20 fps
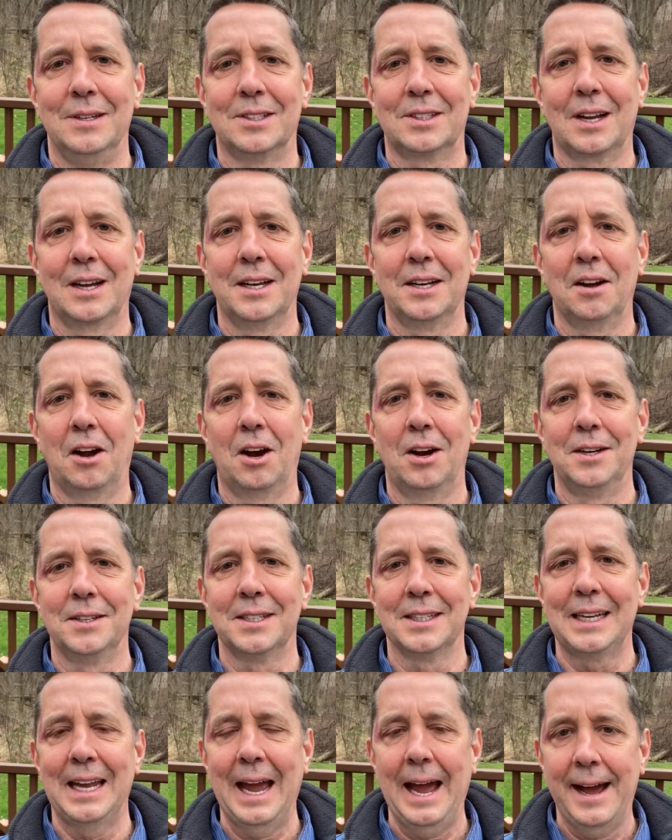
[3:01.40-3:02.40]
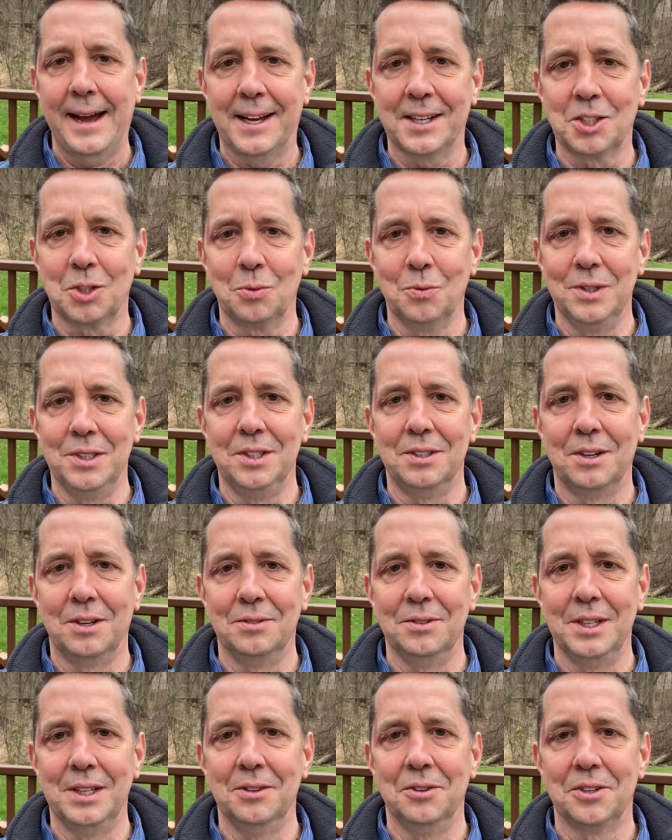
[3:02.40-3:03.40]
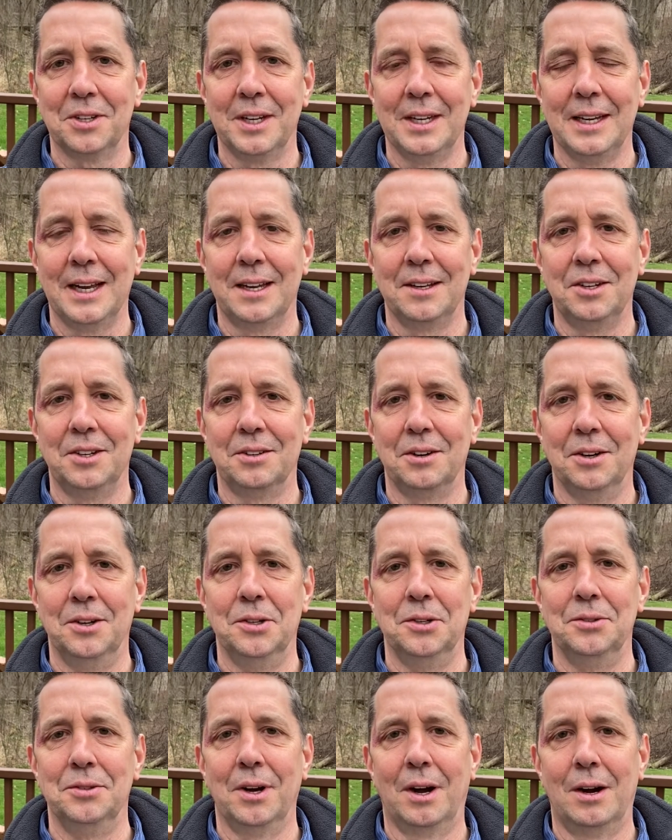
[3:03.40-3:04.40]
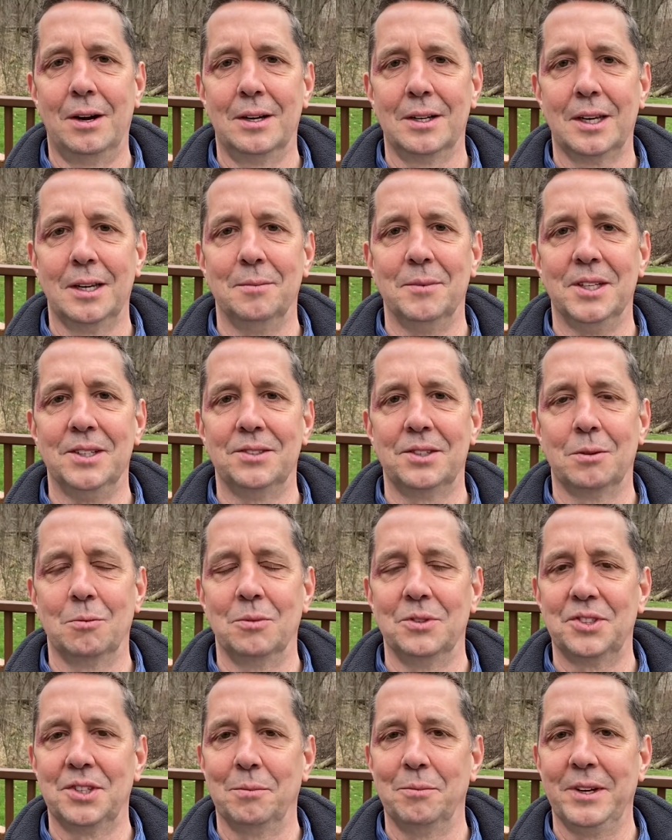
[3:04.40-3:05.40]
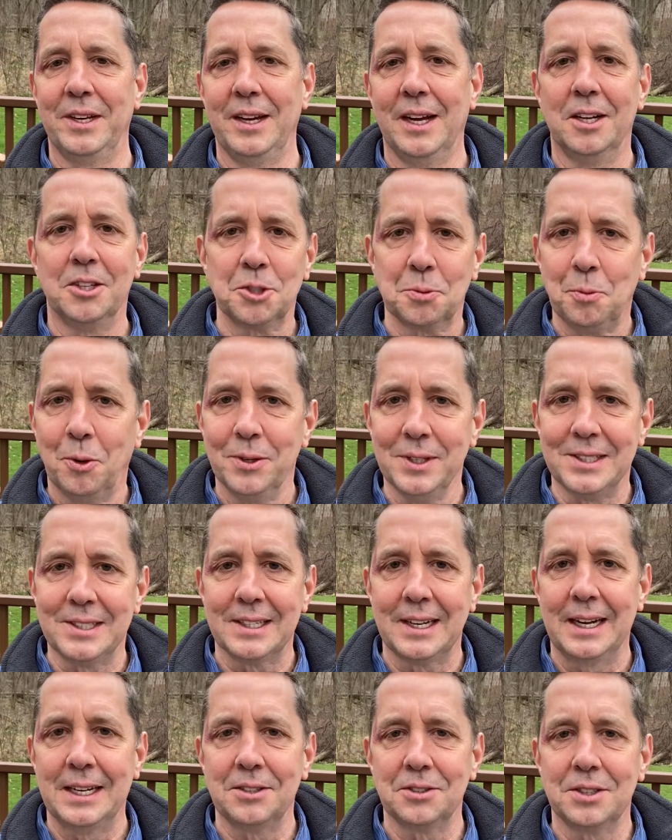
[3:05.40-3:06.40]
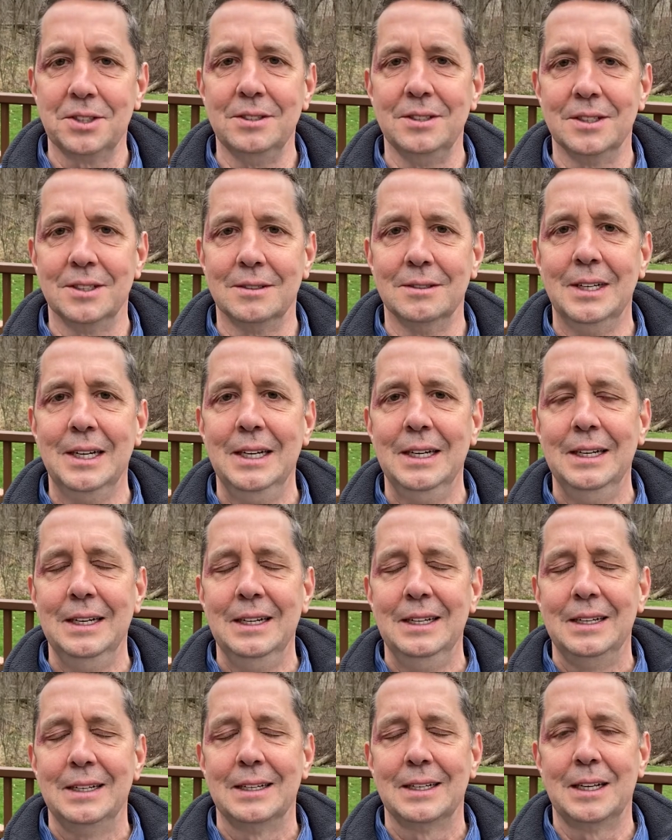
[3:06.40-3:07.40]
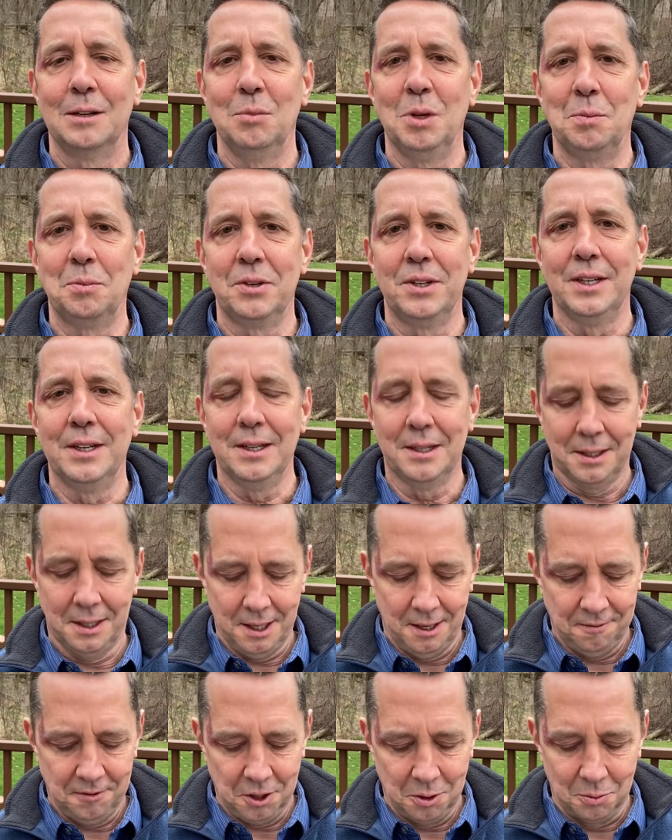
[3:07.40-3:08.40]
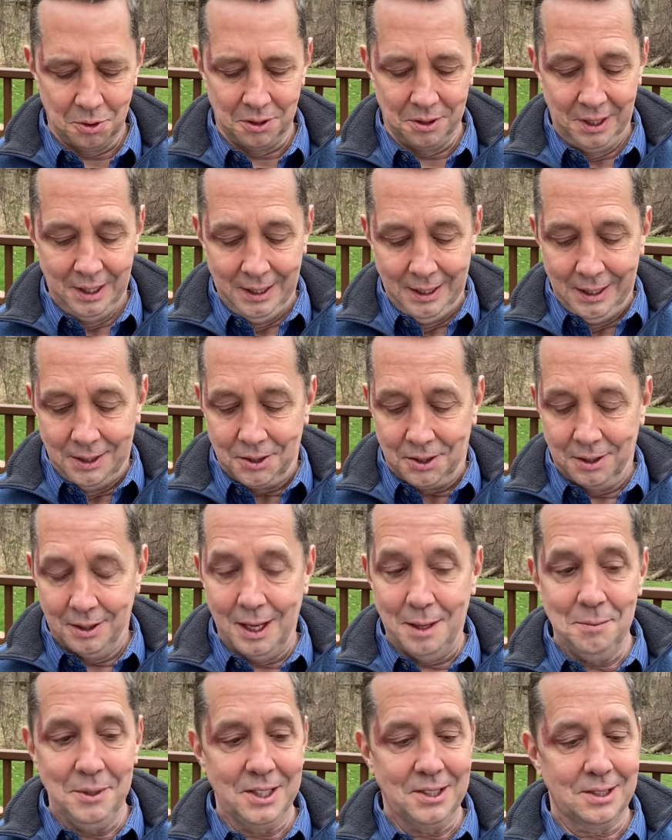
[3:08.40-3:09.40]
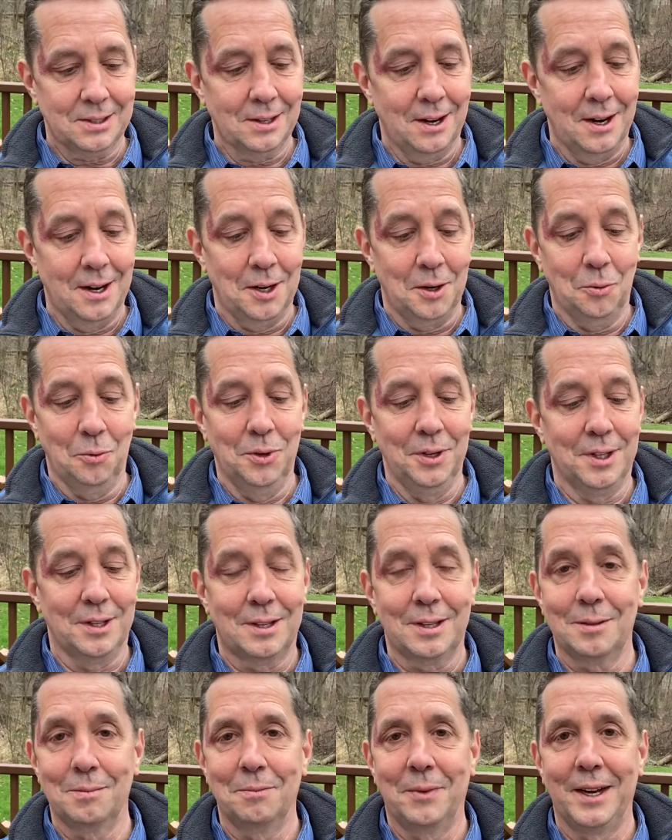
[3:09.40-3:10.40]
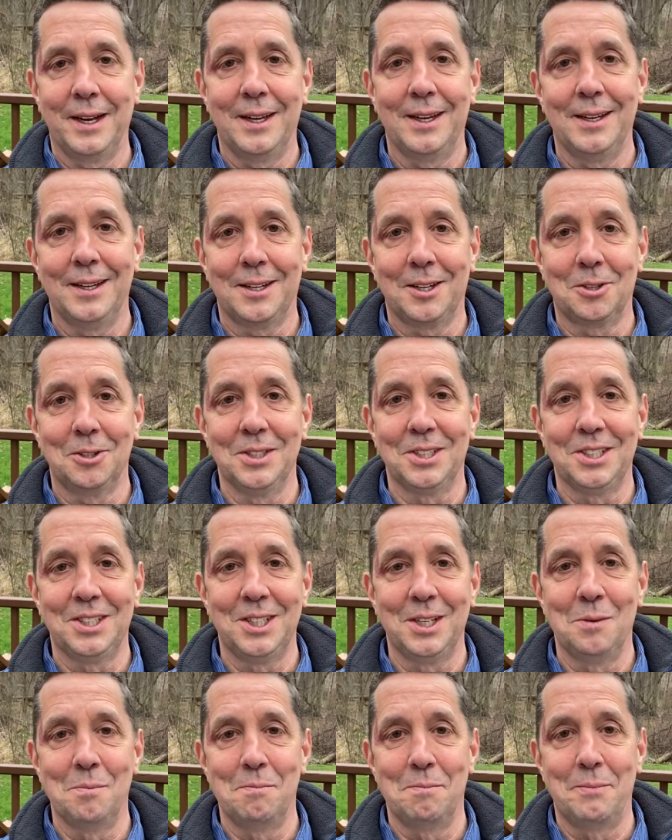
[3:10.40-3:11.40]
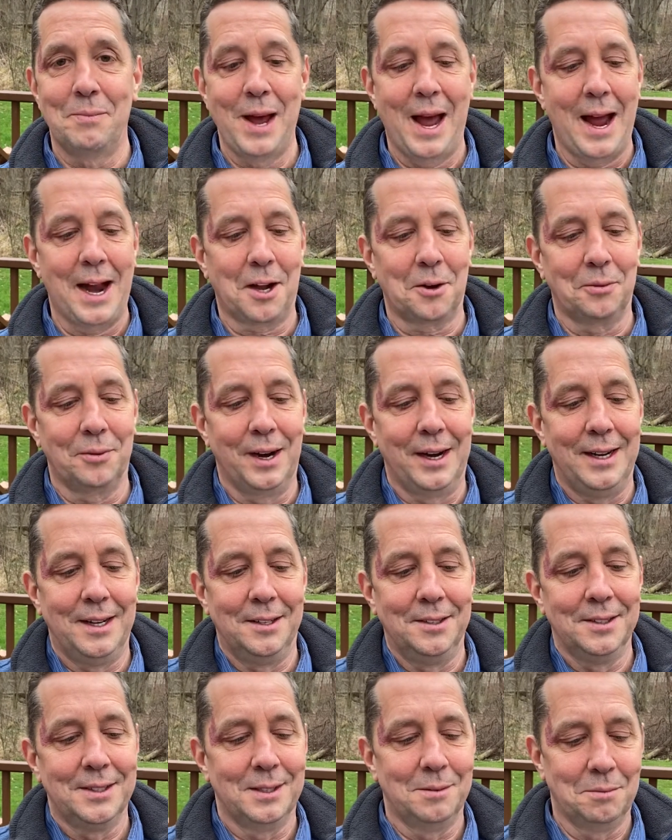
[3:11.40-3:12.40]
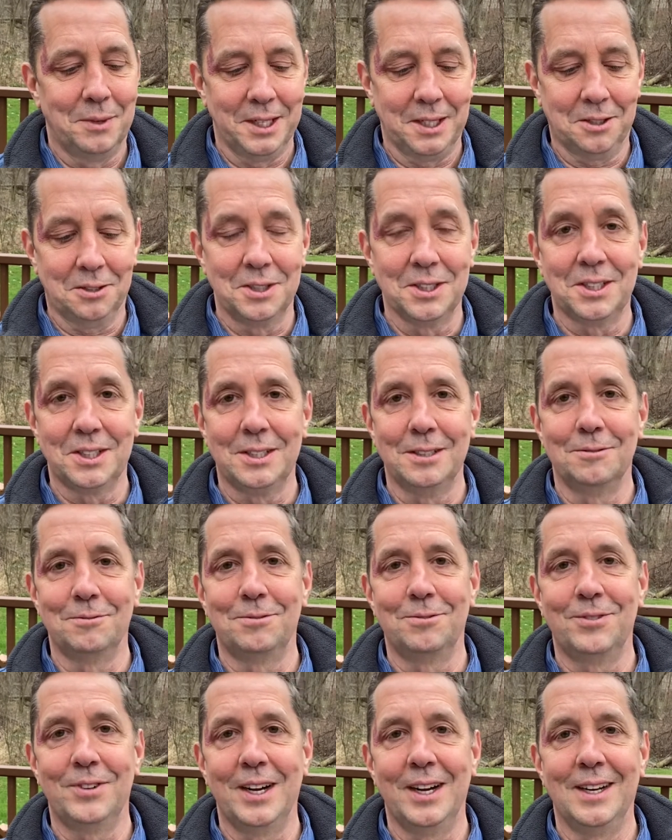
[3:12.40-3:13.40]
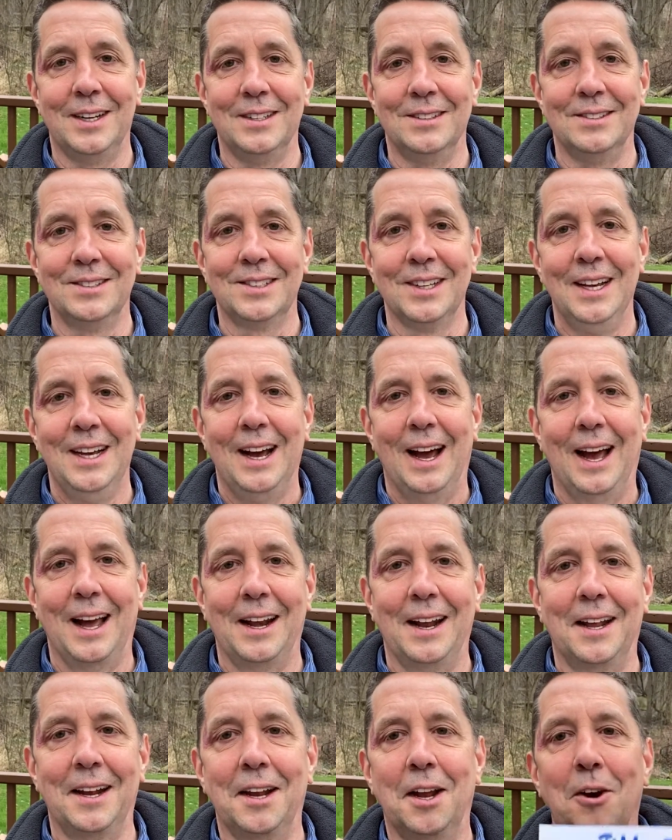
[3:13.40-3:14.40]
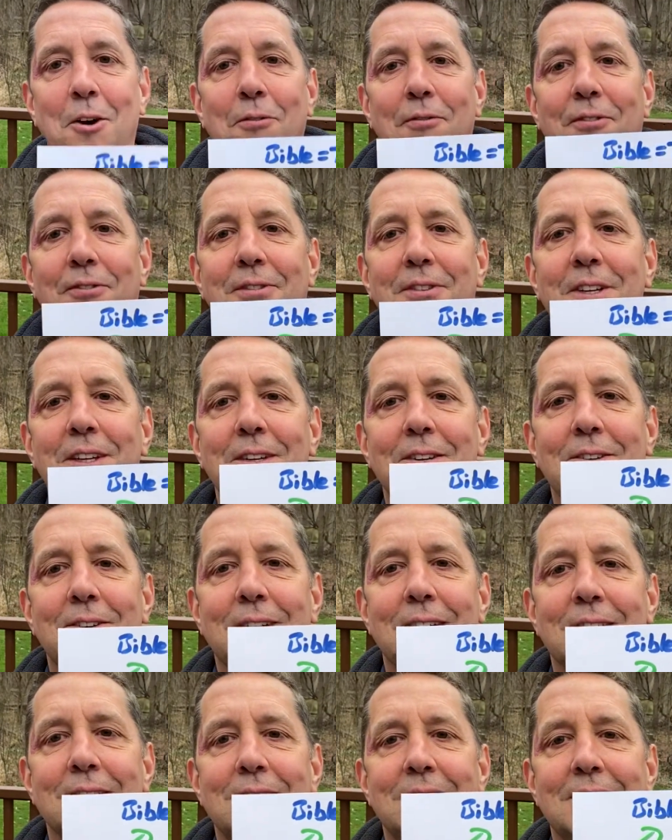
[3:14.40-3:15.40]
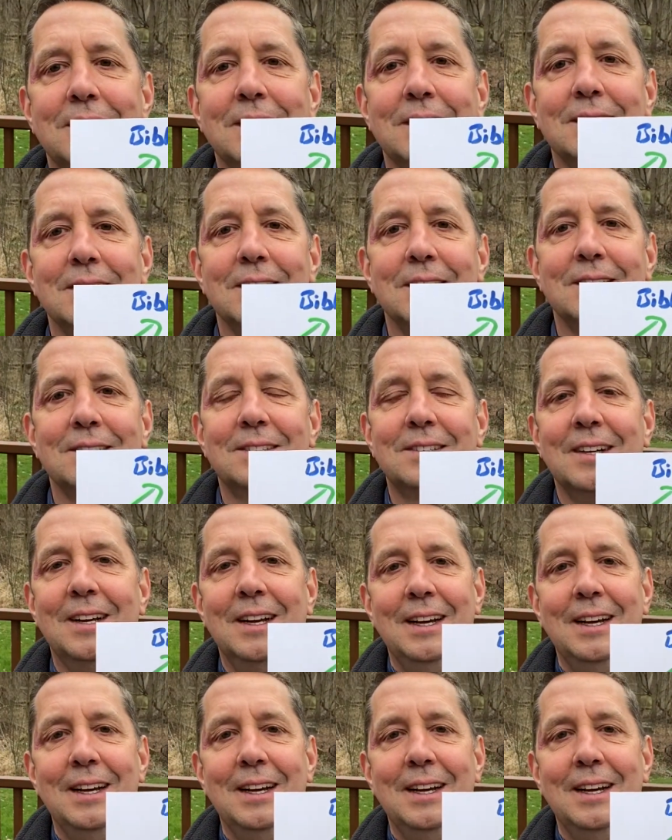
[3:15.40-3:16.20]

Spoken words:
kind of hard to catch when you're only looking at your own arguments. And when somebody else points it out to you, it can be pretty uncomfortable. So let me start with my Christian background and my Christian friends, and hopefully you can see this.